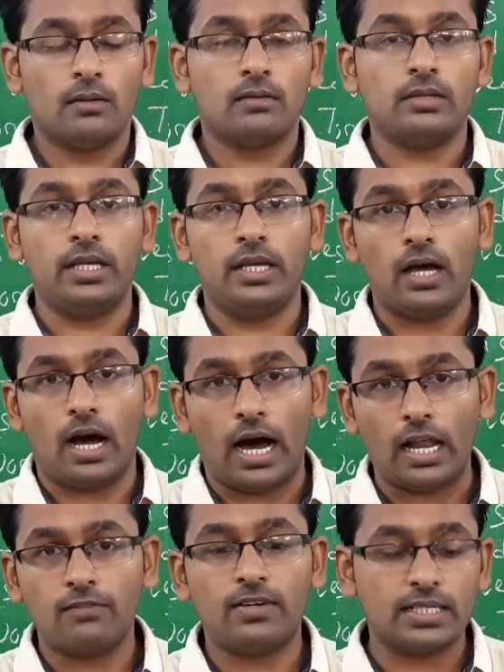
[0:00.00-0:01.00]
the
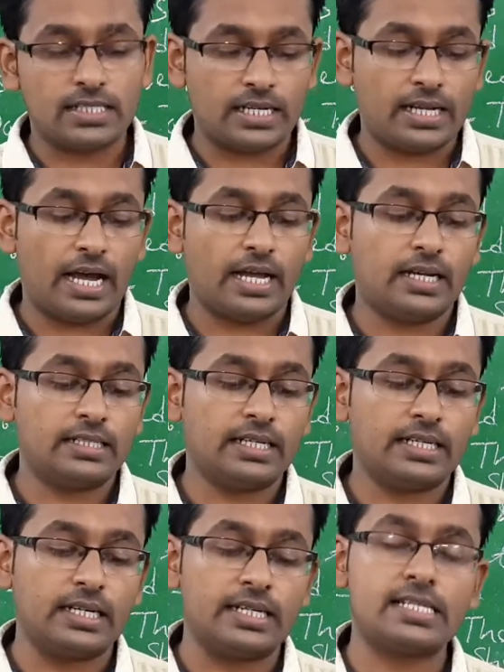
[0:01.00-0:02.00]
Alvars and Nayanars, they
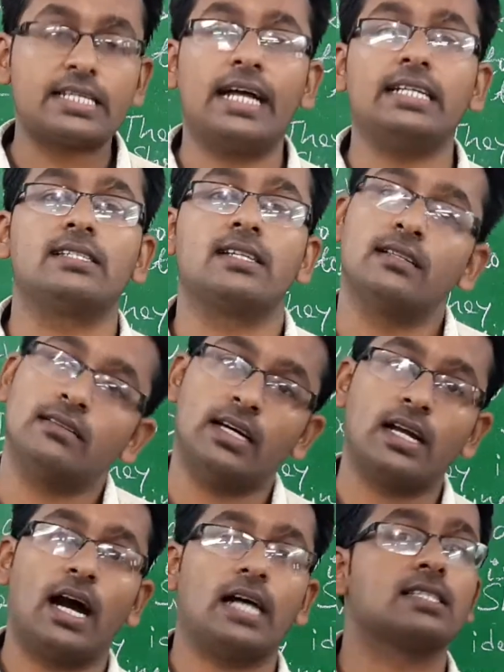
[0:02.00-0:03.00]
criticized the
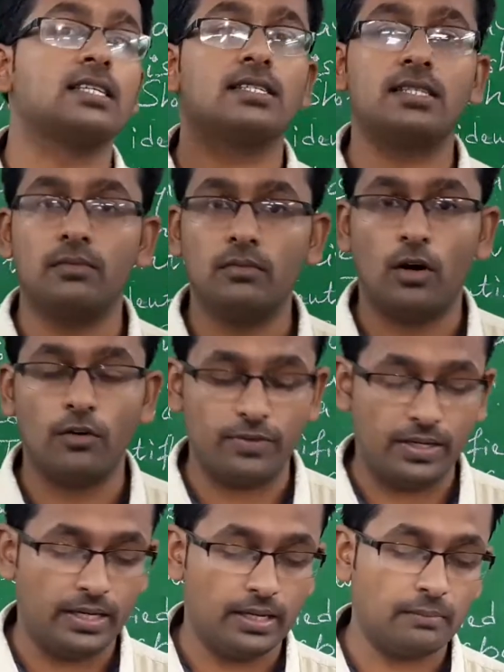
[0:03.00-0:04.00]
caste system of
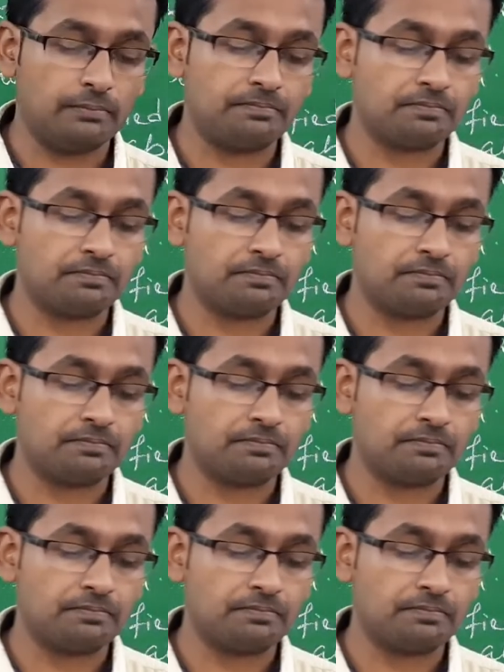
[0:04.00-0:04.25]
India,